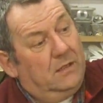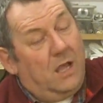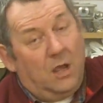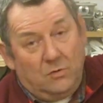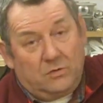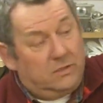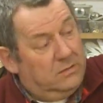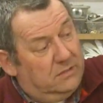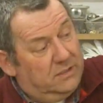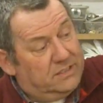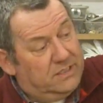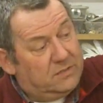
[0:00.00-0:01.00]
oak,
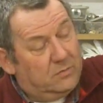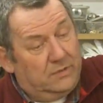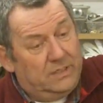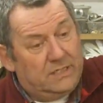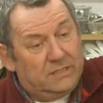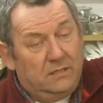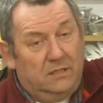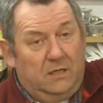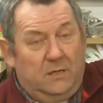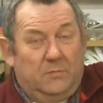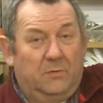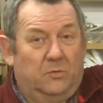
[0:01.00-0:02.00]
as this one is,
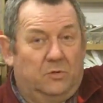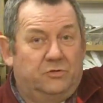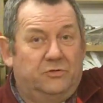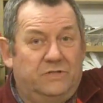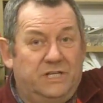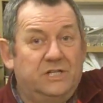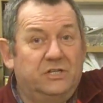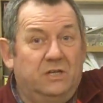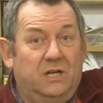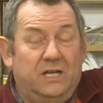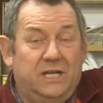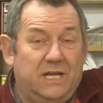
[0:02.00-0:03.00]
but more
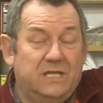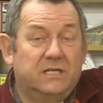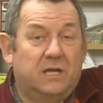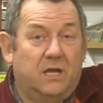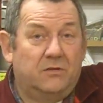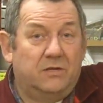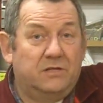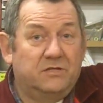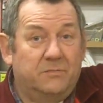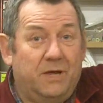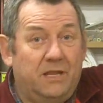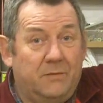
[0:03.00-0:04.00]
traditionally, years ago, they used
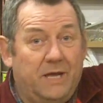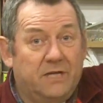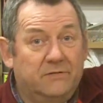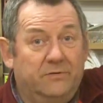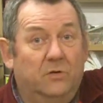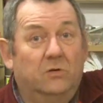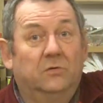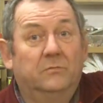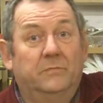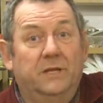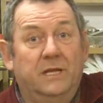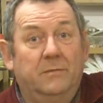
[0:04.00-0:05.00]
to make them out of
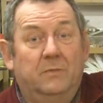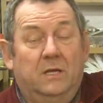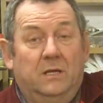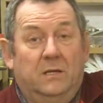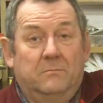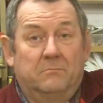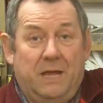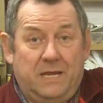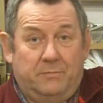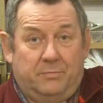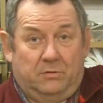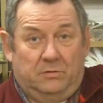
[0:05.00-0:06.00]
hornbeam,
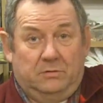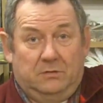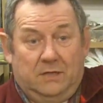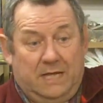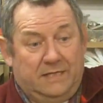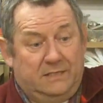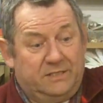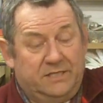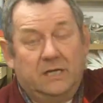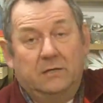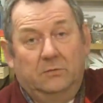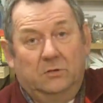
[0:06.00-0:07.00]
maple and
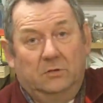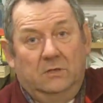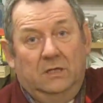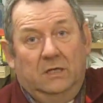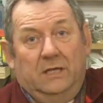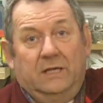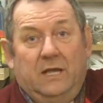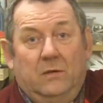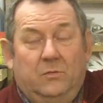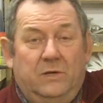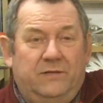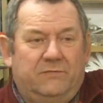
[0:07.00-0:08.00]
sycamore. Now,
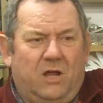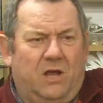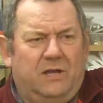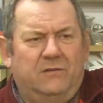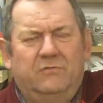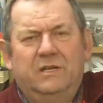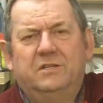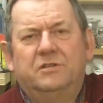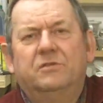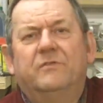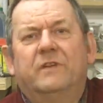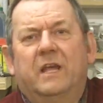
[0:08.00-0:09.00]
we've kind of
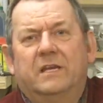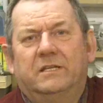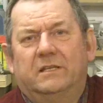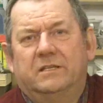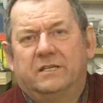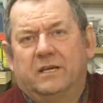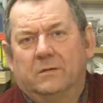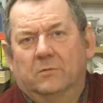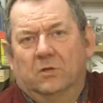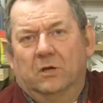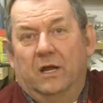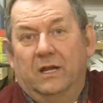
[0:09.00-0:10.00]
rejuvenated the
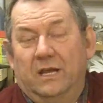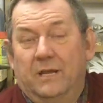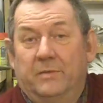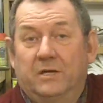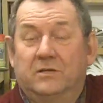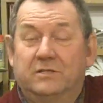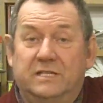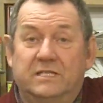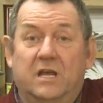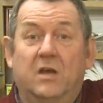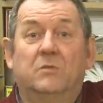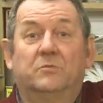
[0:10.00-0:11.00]
sycamore idea because it's
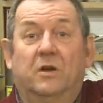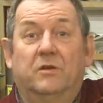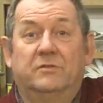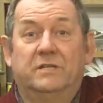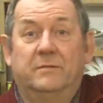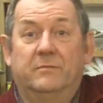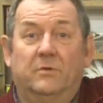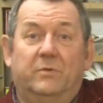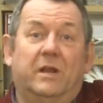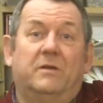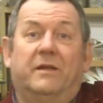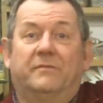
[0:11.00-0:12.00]
a homegrown timber, we
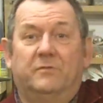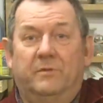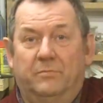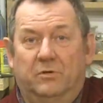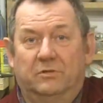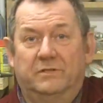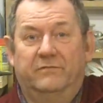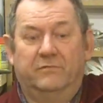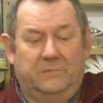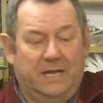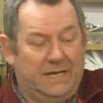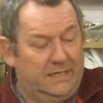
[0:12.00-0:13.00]
don't have to import it
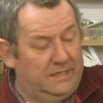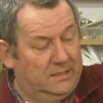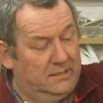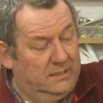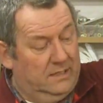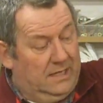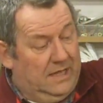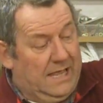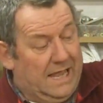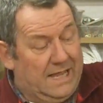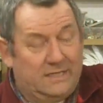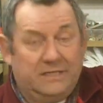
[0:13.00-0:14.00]
from Canada,
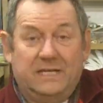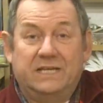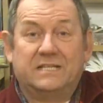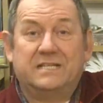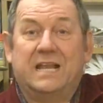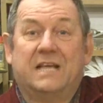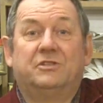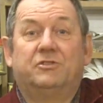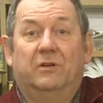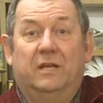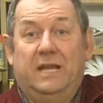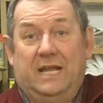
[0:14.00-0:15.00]
and it's
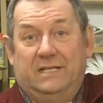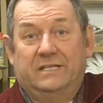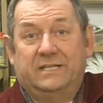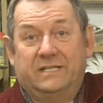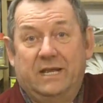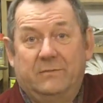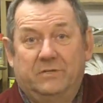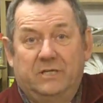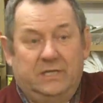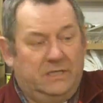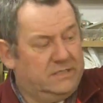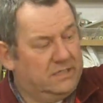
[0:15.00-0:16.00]
naturally
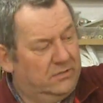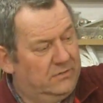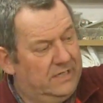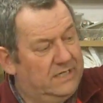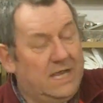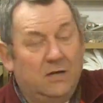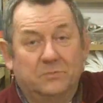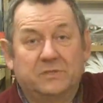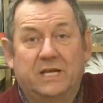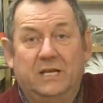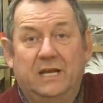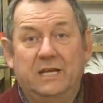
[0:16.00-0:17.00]
antiseptic, so it helps
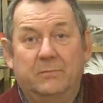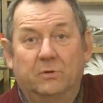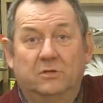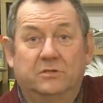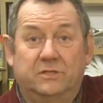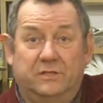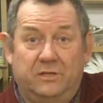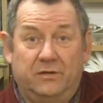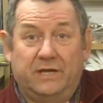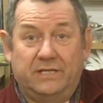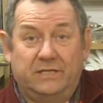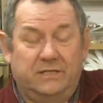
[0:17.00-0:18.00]
kill any bugs that do
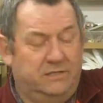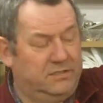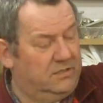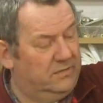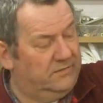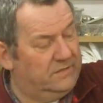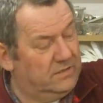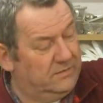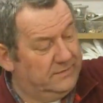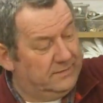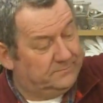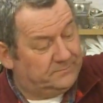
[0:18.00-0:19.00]
get into the surface
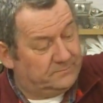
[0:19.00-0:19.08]
of it.